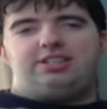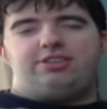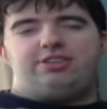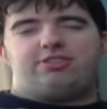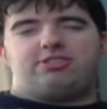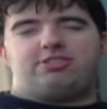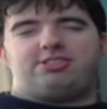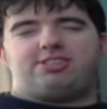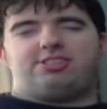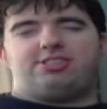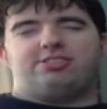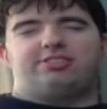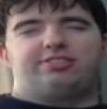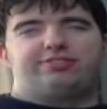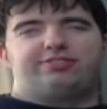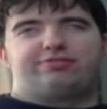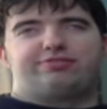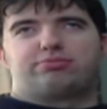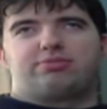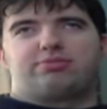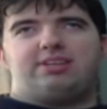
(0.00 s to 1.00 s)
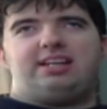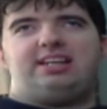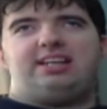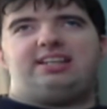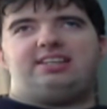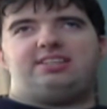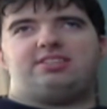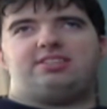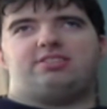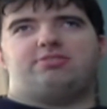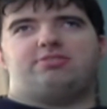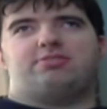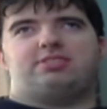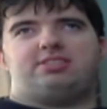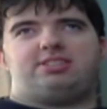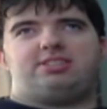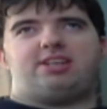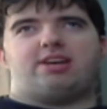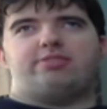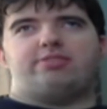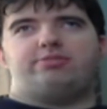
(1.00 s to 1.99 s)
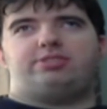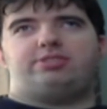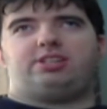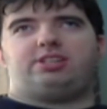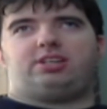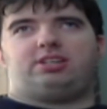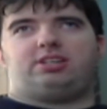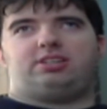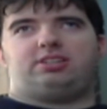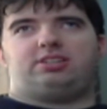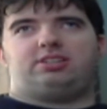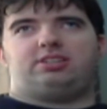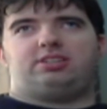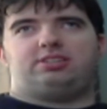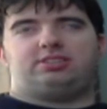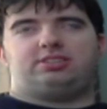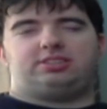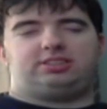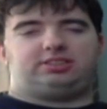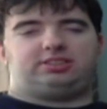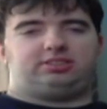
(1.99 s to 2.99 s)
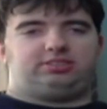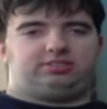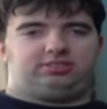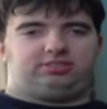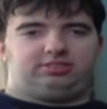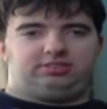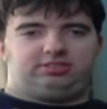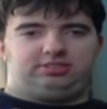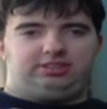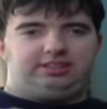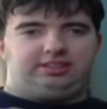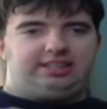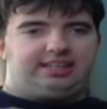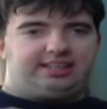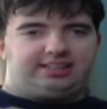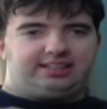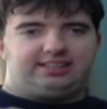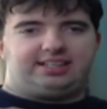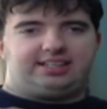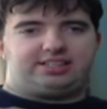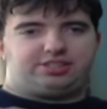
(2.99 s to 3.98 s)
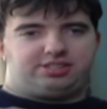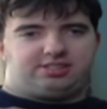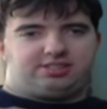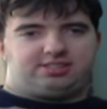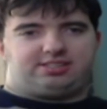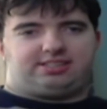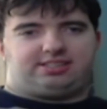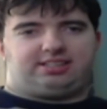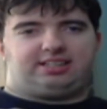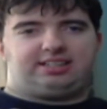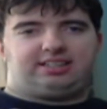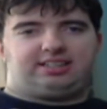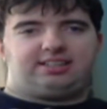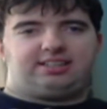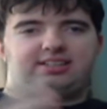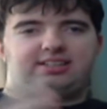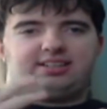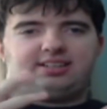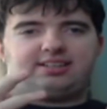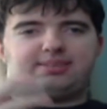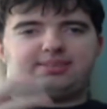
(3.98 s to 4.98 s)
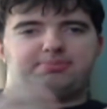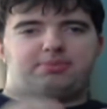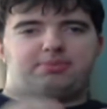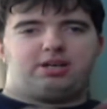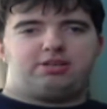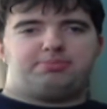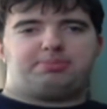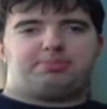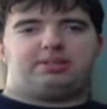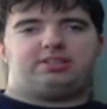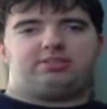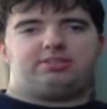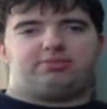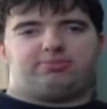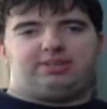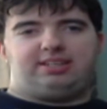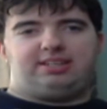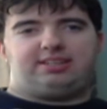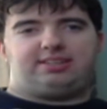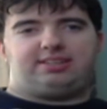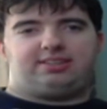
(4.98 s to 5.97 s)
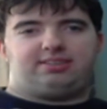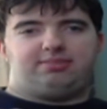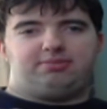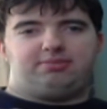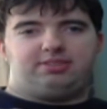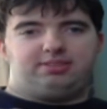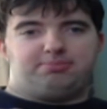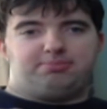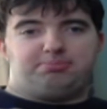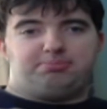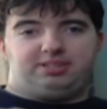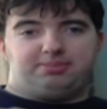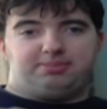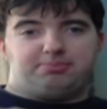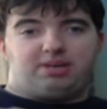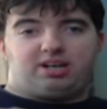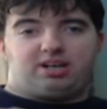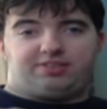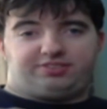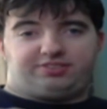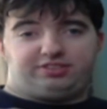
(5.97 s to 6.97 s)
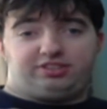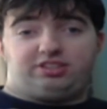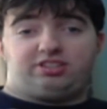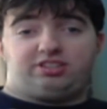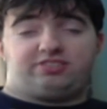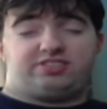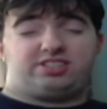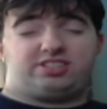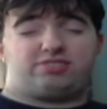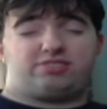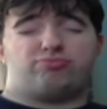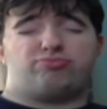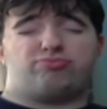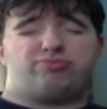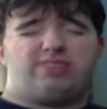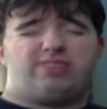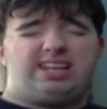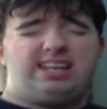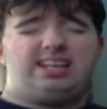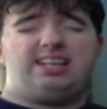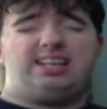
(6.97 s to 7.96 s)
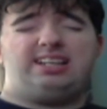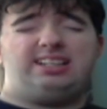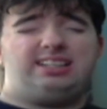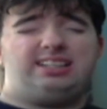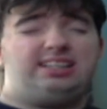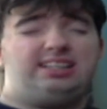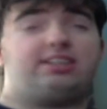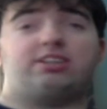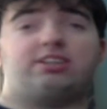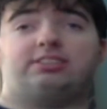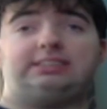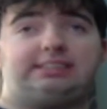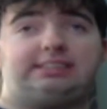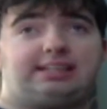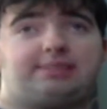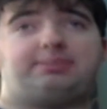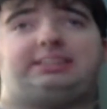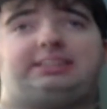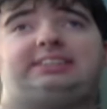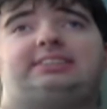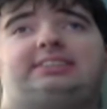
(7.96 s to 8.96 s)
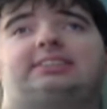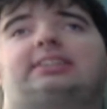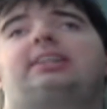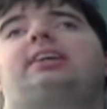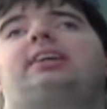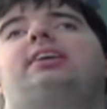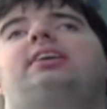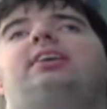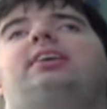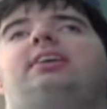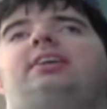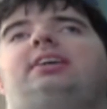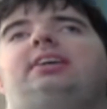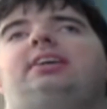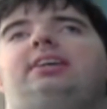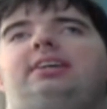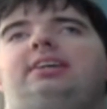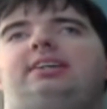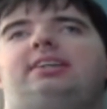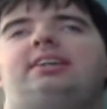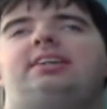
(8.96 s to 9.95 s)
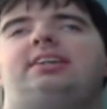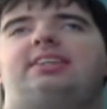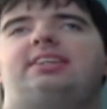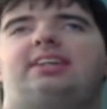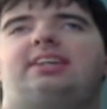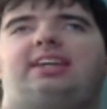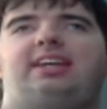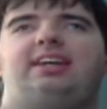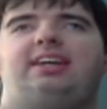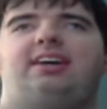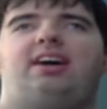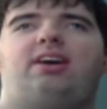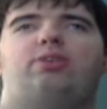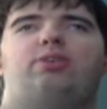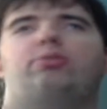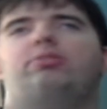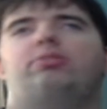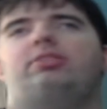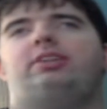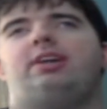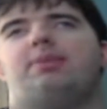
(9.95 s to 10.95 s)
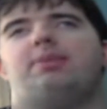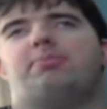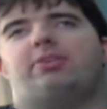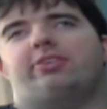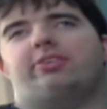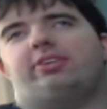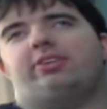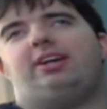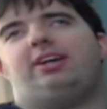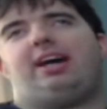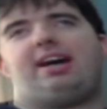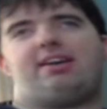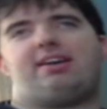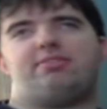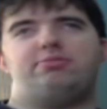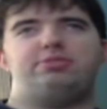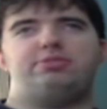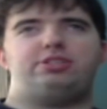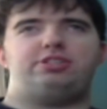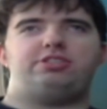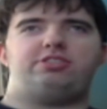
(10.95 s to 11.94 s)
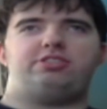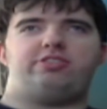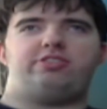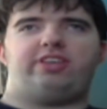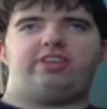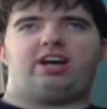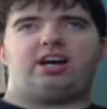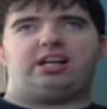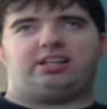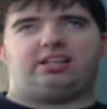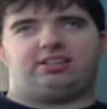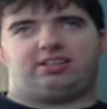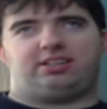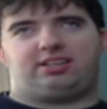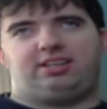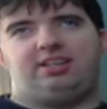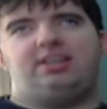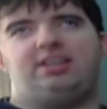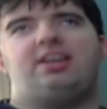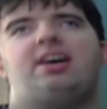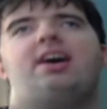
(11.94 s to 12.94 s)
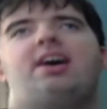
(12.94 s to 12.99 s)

You could sort of really do a Dota League of Legends, kind of like a MOBA with the Marvel Universe really goddamn easily. Now you're thinking, oh, come on, how would you do the Hulk?